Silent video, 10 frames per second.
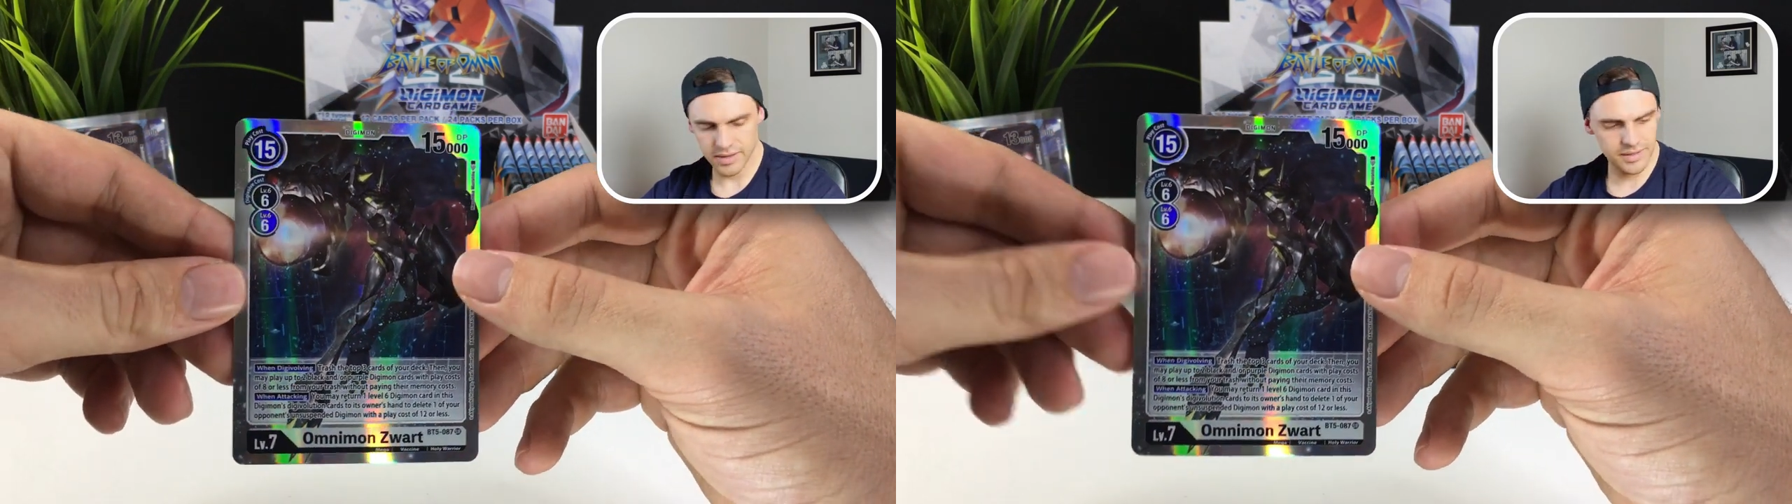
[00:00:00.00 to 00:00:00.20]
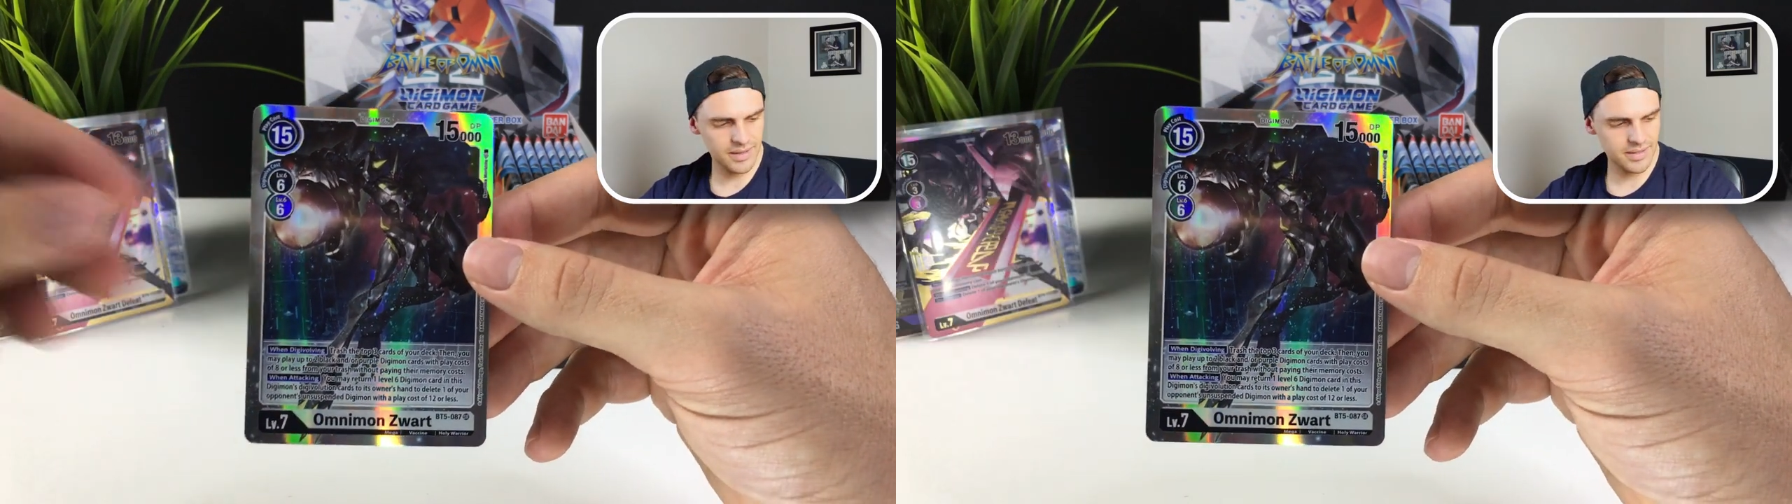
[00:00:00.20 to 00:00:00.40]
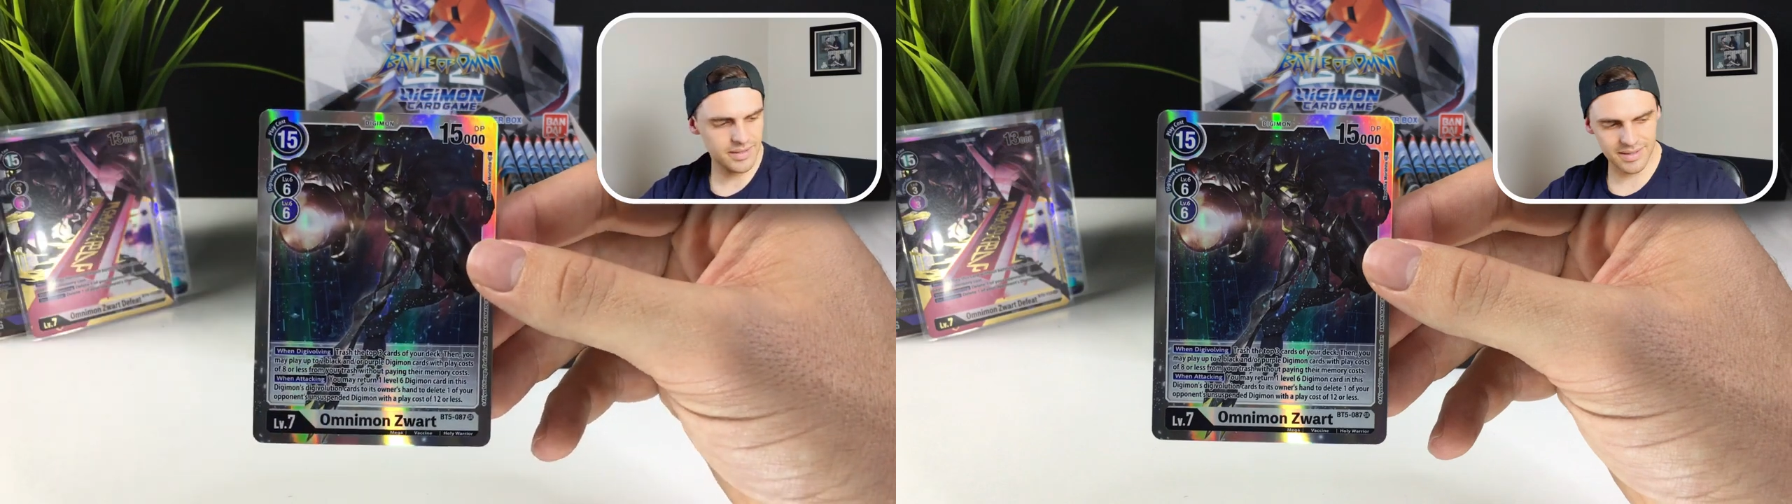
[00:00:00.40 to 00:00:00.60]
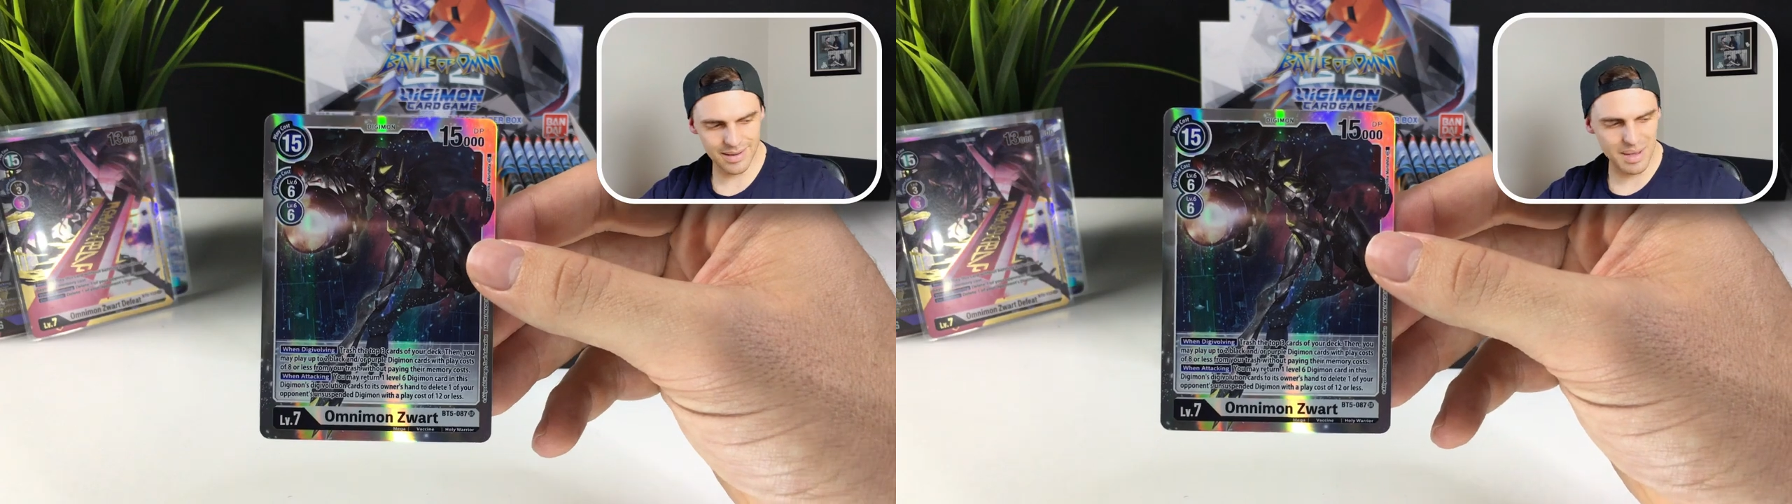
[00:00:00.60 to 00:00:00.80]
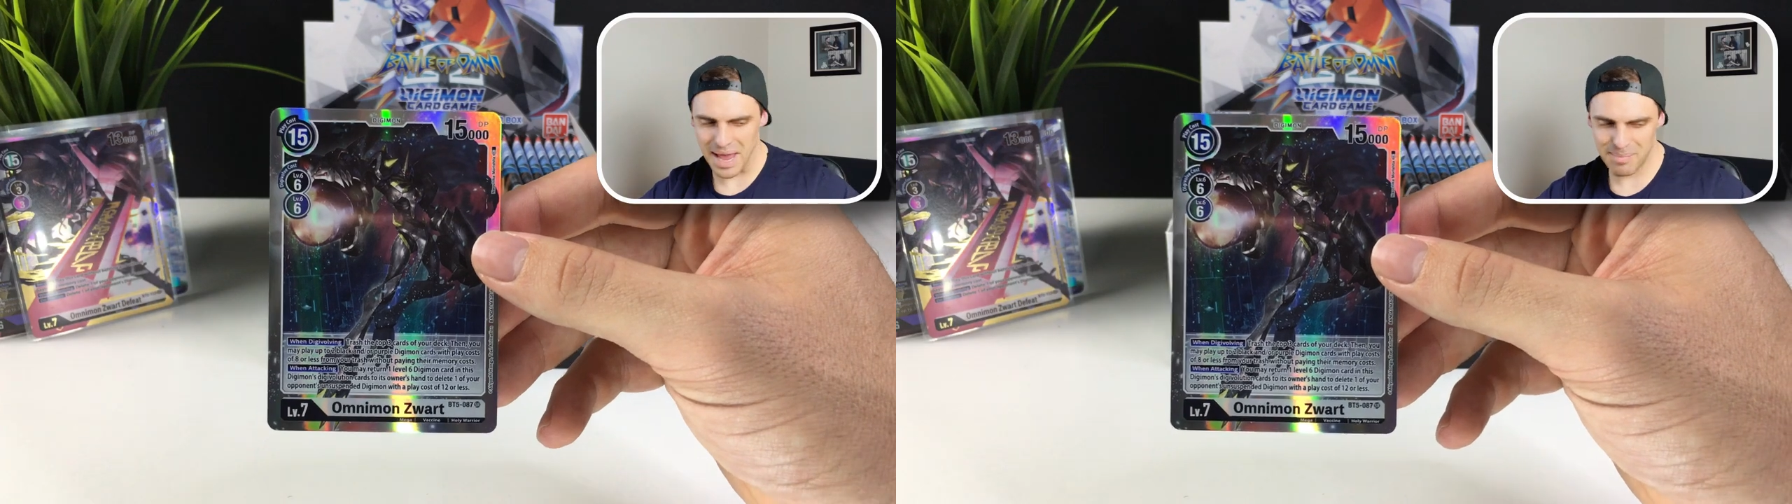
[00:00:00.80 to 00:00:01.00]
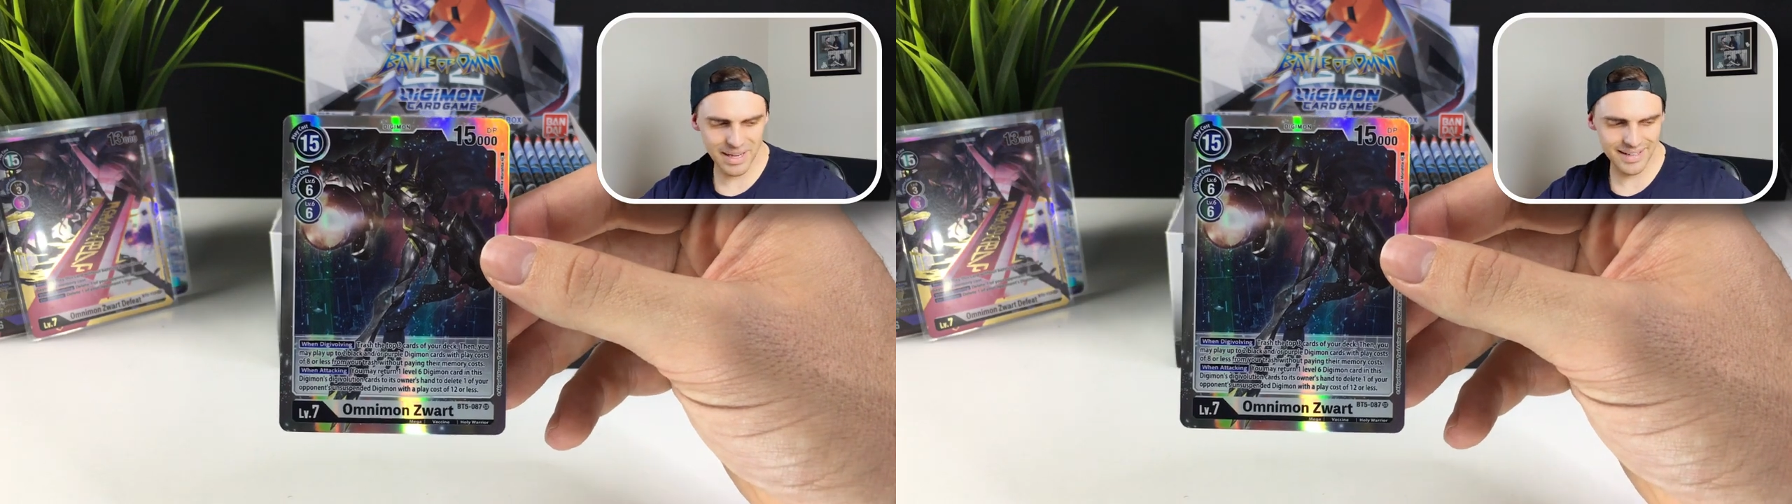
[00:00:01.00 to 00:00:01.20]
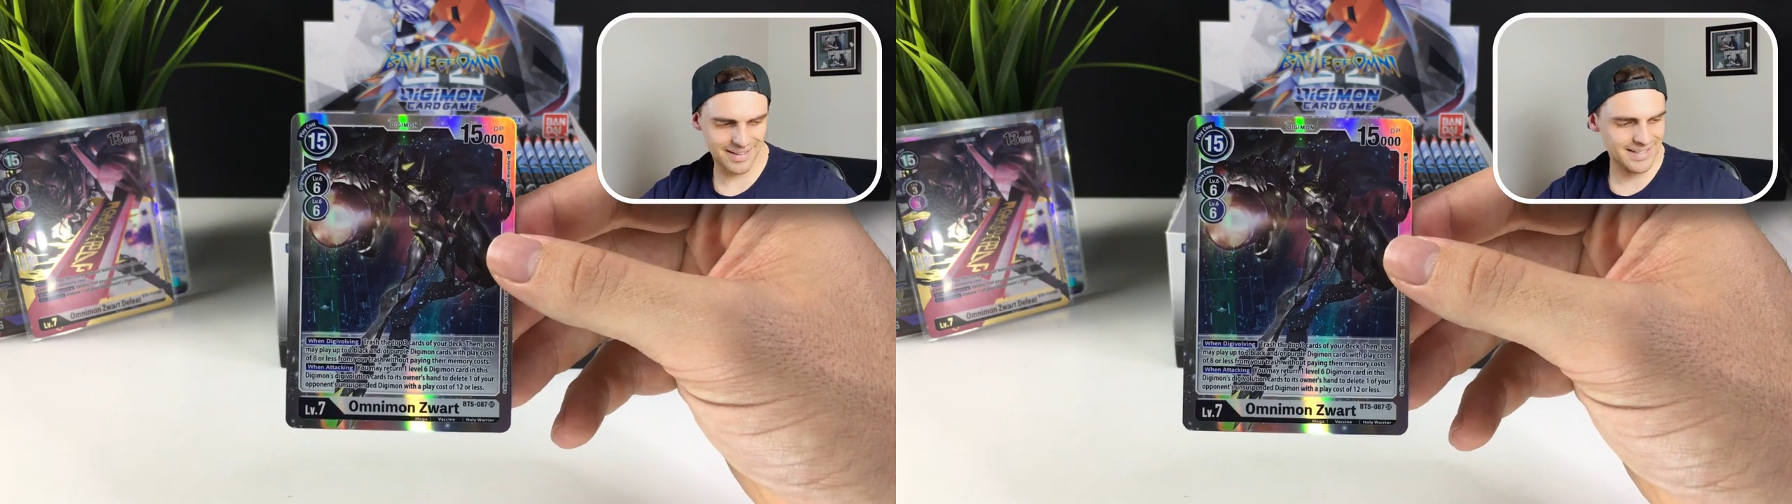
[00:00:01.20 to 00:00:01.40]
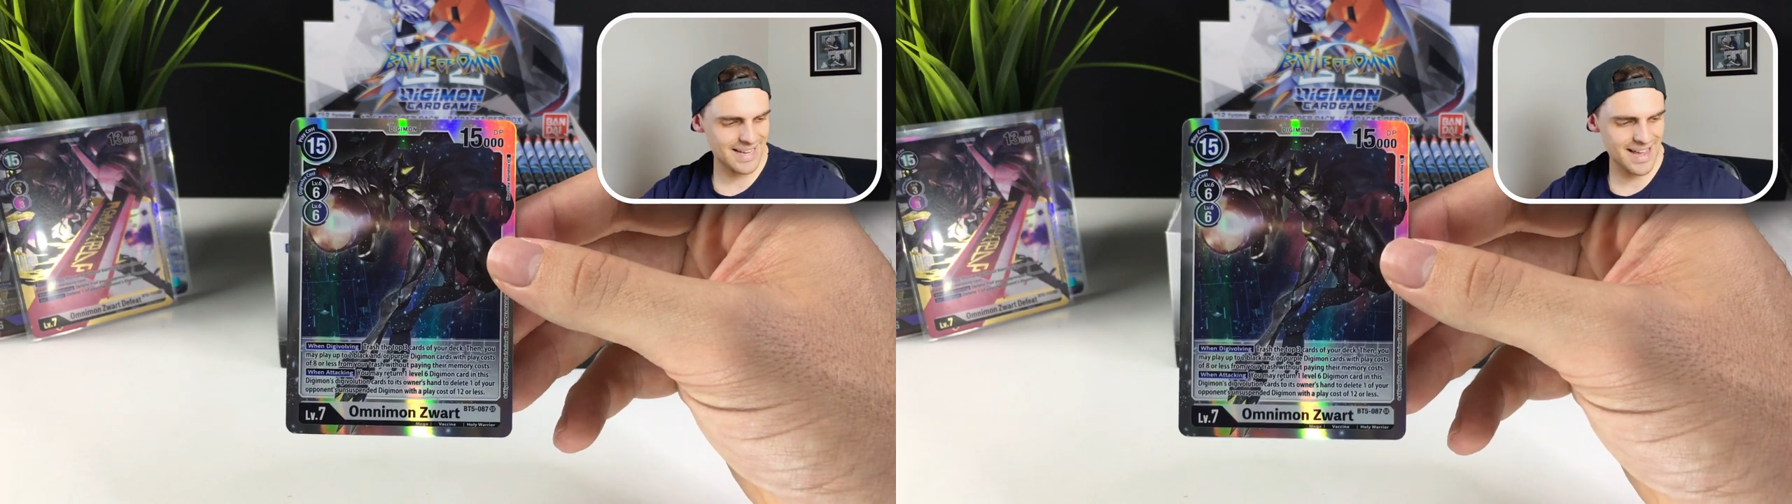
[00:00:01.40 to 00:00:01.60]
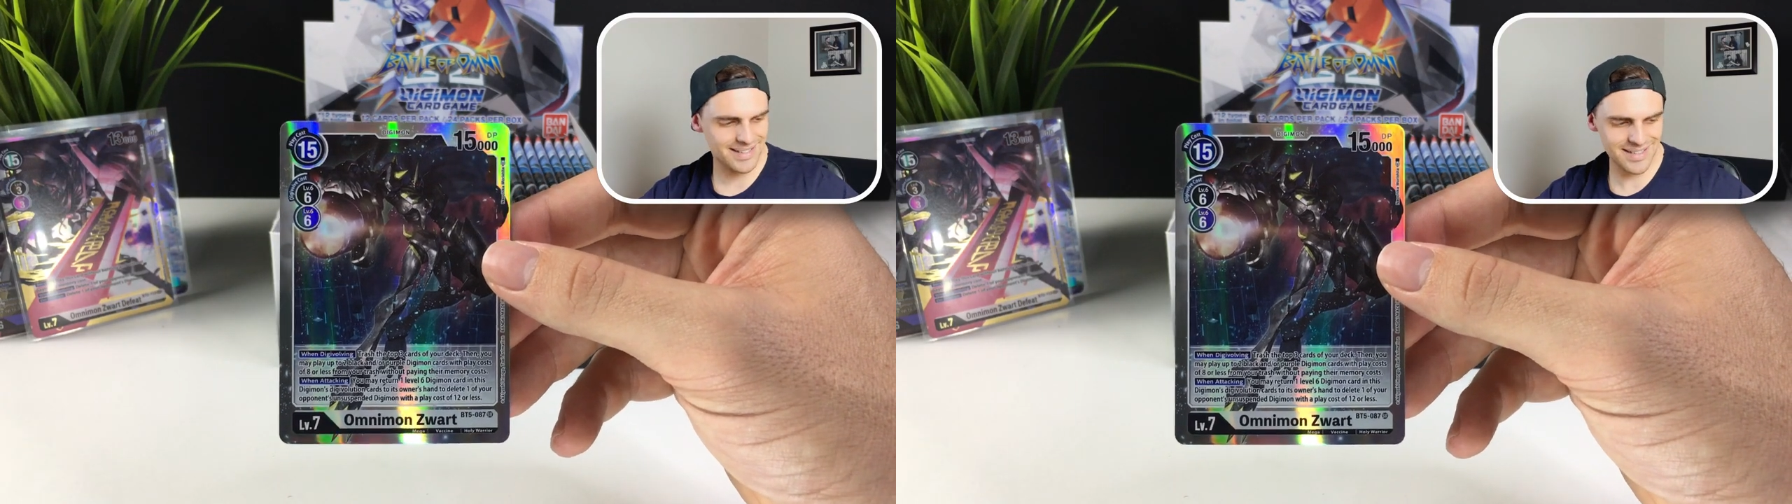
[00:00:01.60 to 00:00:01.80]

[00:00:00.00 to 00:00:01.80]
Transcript: Just some epicness, hey,